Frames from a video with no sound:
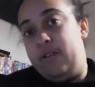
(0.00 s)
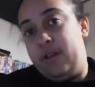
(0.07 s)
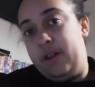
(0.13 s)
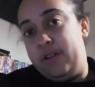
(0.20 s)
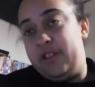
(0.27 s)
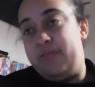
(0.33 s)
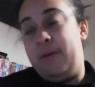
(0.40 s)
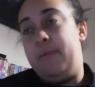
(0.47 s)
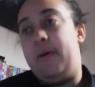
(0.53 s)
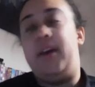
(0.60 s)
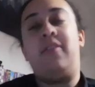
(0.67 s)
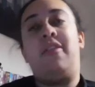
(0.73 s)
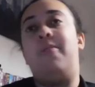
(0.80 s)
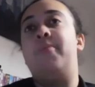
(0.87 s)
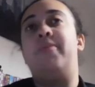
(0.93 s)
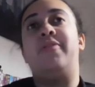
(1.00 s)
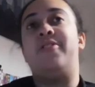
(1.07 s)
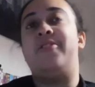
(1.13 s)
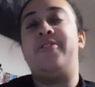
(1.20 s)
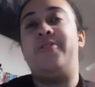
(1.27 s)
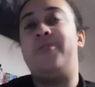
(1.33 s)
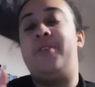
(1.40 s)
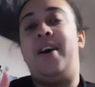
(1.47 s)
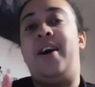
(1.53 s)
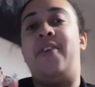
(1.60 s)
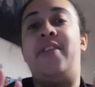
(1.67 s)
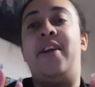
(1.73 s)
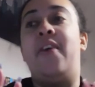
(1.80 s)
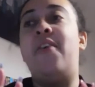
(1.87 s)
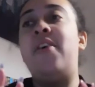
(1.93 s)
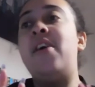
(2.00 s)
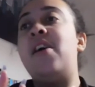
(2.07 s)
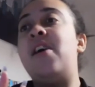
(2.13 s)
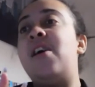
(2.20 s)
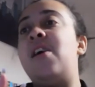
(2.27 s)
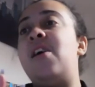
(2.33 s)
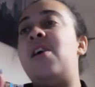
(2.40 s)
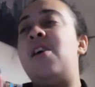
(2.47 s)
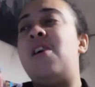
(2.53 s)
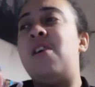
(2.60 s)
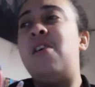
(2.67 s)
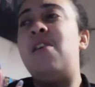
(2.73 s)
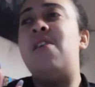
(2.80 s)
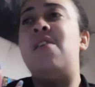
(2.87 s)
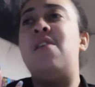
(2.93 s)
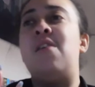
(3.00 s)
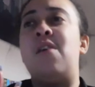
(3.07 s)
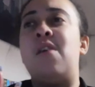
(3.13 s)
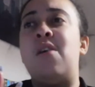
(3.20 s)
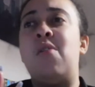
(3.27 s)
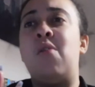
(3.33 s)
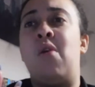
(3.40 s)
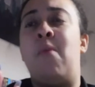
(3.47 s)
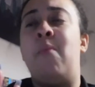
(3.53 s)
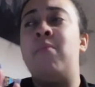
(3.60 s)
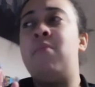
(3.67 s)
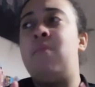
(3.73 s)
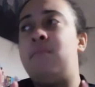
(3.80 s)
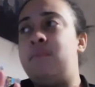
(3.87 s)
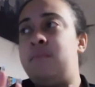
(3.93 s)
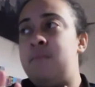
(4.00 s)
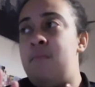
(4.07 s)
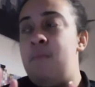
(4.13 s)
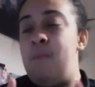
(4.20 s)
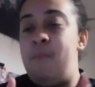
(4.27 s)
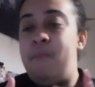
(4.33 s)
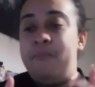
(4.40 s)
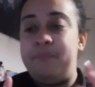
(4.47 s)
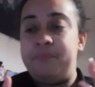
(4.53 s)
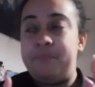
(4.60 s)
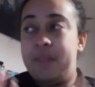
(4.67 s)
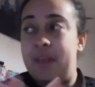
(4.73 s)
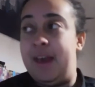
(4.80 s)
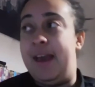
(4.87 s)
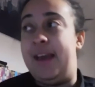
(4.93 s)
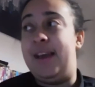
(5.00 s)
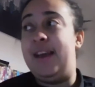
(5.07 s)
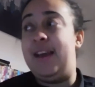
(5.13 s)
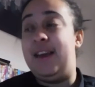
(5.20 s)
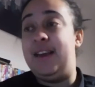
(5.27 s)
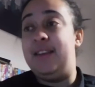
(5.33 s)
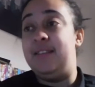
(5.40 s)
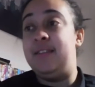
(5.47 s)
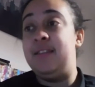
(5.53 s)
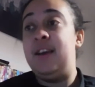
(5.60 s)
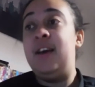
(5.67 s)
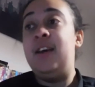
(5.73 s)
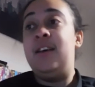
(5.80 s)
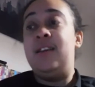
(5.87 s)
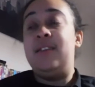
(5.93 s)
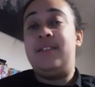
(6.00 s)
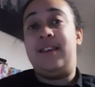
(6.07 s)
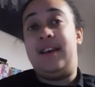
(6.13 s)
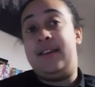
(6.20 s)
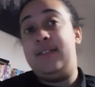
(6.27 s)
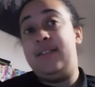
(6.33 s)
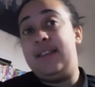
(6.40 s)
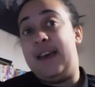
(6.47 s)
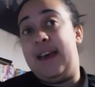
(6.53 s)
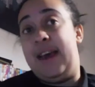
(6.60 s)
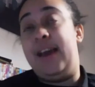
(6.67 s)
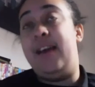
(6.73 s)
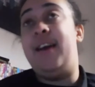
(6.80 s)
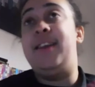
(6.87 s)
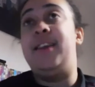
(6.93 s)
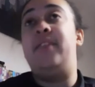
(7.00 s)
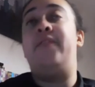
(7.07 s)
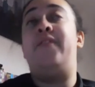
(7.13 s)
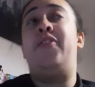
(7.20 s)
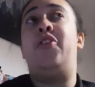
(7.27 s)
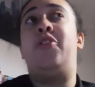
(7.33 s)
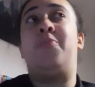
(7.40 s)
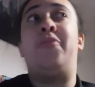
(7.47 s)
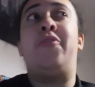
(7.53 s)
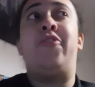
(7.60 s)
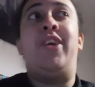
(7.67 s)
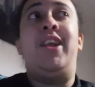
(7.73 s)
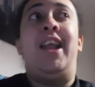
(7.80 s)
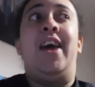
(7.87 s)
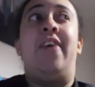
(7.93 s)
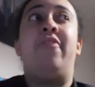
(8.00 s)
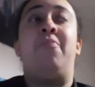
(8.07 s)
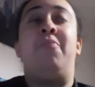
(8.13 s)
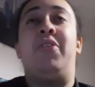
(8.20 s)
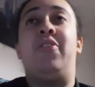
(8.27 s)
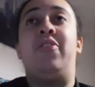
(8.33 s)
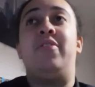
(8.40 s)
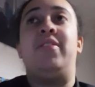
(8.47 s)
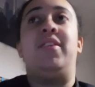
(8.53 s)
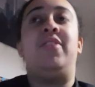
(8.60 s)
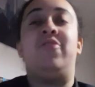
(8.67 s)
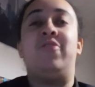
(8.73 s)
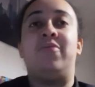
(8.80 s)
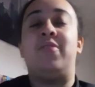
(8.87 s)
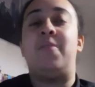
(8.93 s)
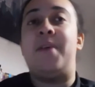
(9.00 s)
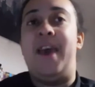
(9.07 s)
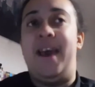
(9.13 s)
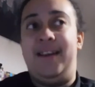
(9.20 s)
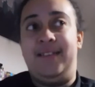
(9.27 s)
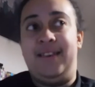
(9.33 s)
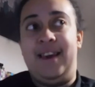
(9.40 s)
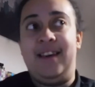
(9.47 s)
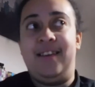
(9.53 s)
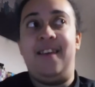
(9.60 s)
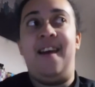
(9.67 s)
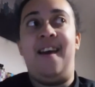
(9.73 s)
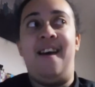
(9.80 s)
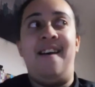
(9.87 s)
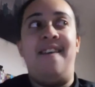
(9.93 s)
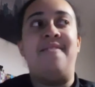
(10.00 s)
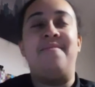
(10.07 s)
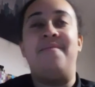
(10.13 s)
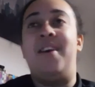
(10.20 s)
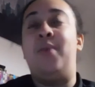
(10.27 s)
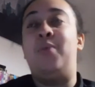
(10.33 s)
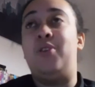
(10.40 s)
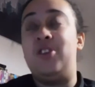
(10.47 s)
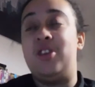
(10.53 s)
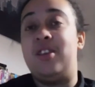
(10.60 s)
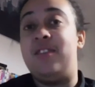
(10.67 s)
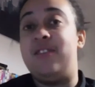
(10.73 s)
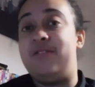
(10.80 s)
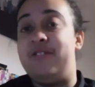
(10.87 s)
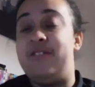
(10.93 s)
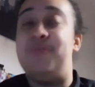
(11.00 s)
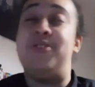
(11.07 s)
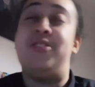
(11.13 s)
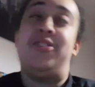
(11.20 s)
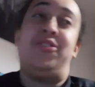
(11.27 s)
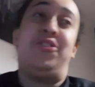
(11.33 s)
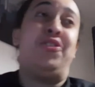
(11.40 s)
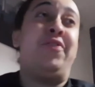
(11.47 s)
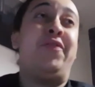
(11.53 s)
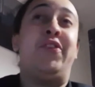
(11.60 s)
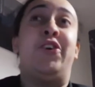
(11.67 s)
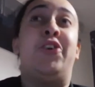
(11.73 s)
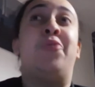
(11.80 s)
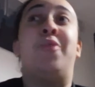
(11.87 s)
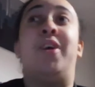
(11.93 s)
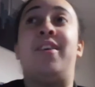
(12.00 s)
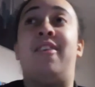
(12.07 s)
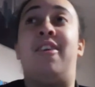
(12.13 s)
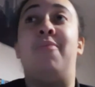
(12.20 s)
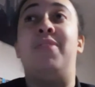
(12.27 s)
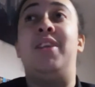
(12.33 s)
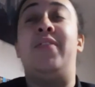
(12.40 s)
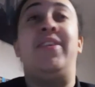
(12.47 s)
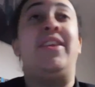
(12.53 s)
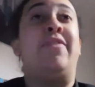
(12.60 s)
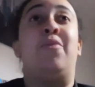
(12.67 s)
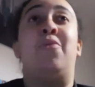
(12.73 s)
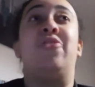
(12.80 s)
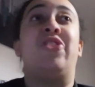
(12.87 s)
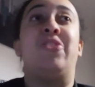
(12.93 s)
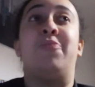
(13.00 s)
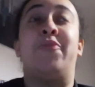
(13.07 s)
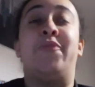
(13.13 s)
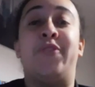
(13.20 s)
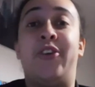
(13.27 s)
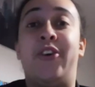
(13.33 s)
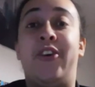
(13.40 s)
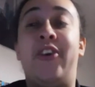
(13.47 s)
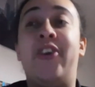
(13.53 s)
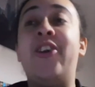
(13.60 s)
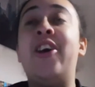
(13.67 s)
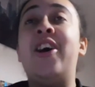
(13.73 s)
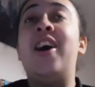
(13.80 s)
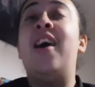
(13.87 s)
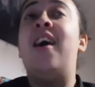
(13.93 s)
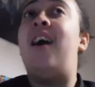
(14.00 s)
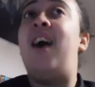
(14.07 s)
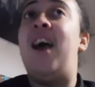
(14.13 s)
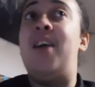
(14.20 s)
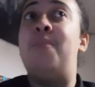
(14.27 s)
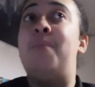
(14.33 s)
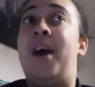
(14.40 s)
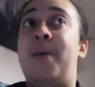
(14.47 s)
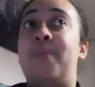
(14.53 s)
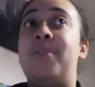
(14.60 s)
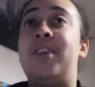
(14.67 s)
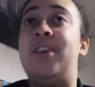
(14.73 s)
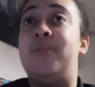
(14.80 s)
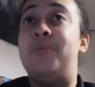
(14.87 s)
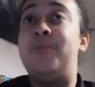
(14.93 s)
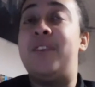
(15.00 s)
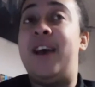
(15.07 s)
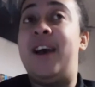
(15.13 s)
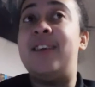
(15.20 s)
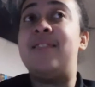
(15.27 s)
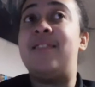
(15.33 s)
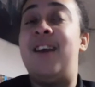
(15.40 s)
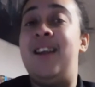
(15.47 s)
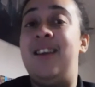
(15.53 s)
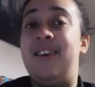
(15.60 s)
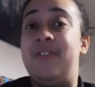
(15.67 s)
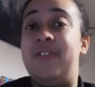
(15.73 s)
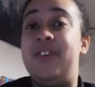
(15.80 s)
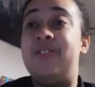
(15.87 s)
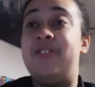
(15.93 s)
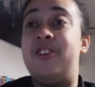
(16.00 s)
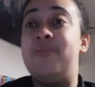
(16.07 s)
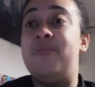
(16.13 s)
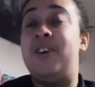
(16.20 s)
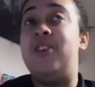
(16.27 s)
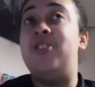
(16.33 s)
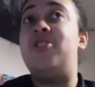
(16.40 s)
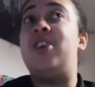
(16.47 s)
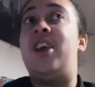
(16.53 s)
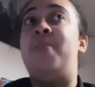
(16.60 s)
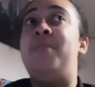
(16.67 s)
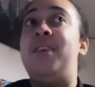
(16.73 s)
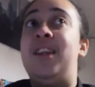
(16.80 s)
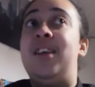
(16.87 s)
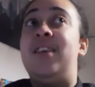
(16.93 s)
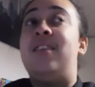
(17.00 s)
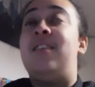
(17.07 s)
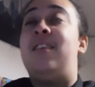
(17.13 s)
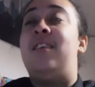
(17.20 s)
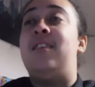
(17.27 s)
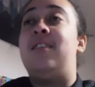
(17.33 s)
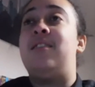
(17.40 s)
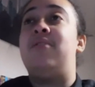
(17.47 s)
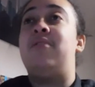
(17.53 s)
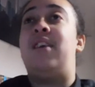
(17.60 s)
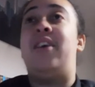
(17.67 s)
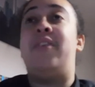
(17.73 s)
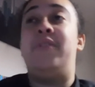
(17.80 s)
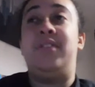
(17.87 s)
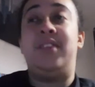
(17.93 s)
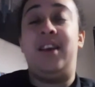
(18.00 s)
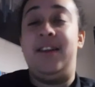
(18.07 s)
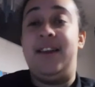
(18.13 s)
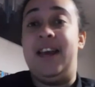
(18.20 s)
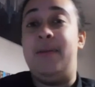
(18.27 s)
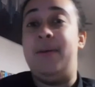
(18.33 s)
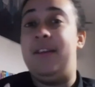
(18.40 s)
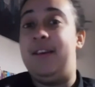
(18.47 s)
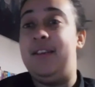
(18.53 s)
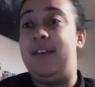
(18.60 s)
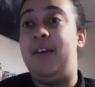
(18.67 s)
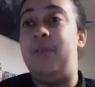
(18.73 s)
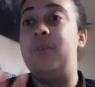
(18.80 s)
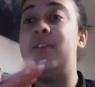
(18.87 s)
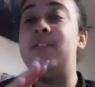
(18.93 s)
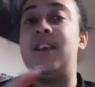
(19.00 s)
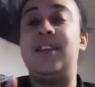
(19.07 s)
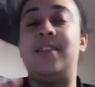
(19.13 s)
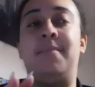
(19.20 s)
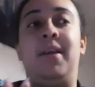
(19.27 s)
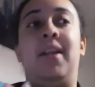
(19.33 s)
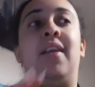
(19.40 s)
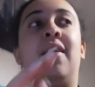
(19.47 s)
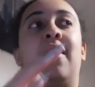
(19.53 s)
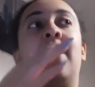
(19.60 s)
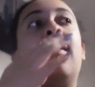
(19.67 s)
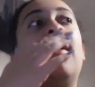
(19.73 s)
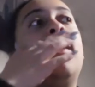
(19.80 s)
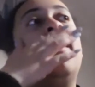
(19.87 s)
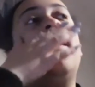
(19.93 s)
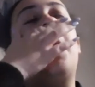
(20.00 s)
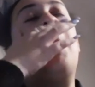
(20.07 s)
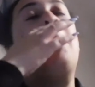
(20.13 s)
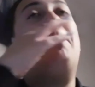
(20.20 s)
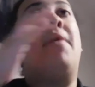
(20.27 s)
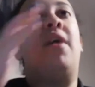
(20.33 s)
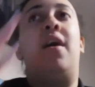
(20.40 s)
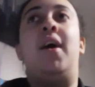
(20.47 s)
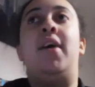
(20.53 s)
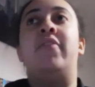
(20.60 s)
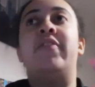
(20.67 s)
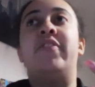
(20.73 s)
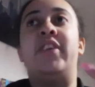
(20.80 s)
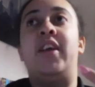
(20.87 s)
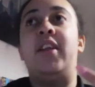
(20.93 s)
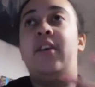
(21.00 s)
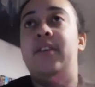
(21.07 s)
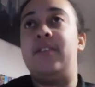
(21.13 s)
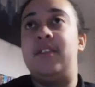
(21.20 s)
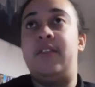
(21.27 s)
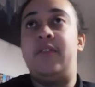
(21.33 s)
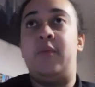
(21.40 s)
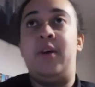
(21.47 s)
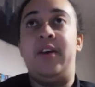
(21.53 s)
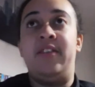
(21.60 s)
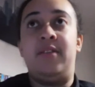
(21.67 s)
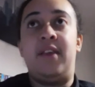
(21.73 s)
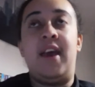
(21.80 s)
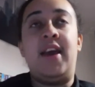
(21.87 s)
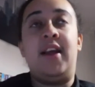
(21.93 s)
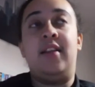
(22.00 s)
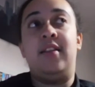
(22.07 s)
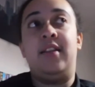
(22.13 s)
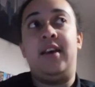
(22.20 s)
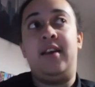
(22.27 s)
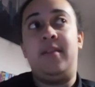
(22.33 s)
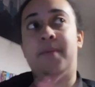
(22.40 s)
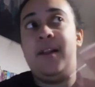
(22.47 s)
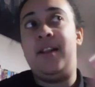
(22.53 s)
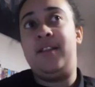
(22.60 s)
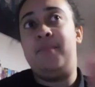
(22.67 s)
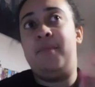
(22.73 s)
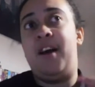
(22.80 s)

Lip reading: a little close to me, but I can't remember to sort that out now. Hold on. Okay, it is 7:50. I didn't vlog before I left because it just was a bit hectic. I watched Last Christmas, it's such a good film. I can't believe I'd never watched it before. I'm absolutely obsessed. I love it so much. Amelia Clarke, how do you say her name? I want to say it's Amelia, But obviously I know it's a different way of saying and it's spelling